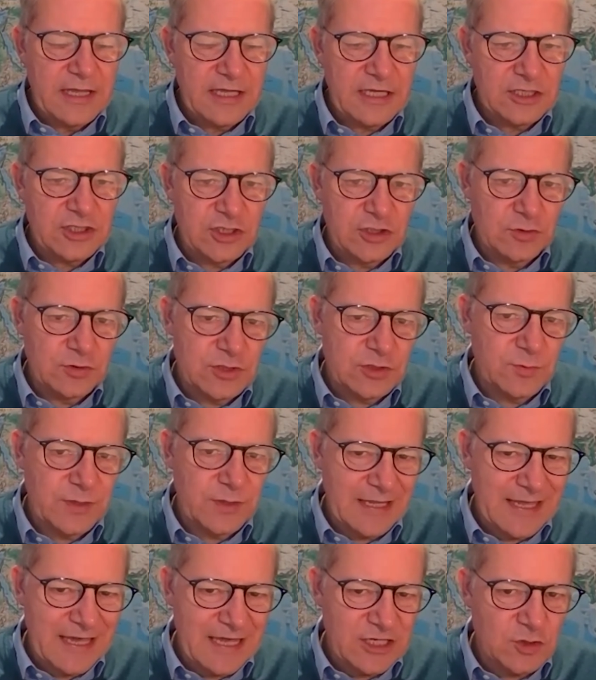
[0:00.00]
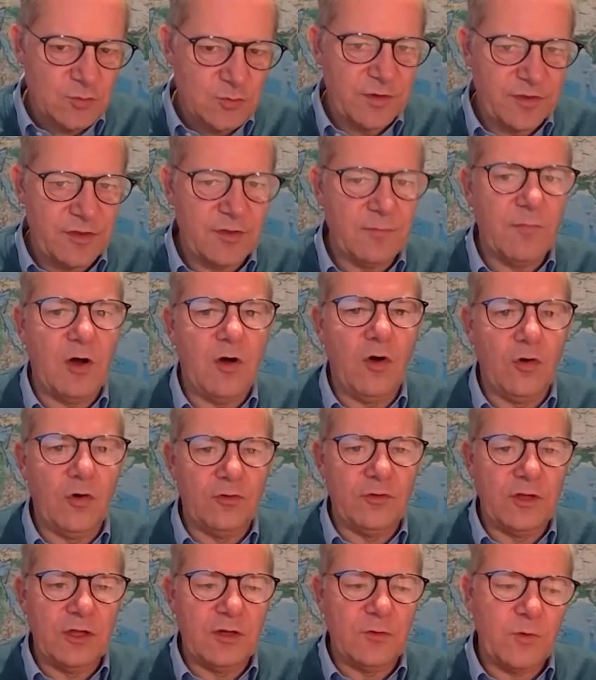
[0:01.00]
issues to engage with them
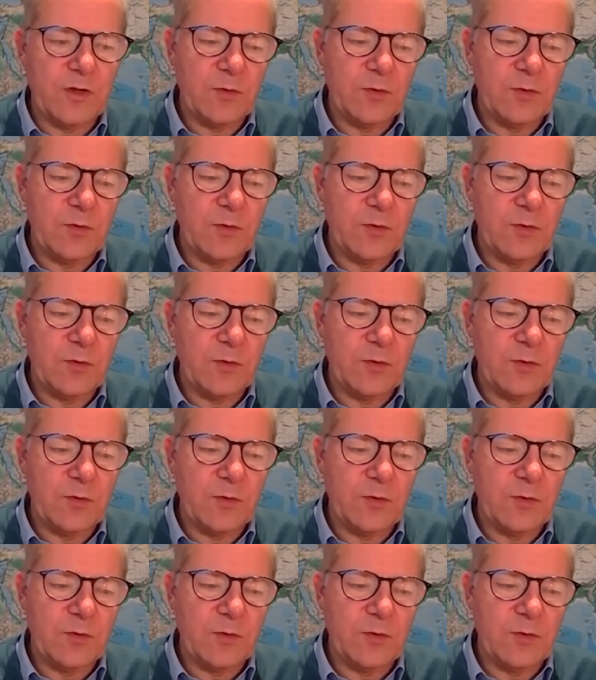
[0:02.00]
on that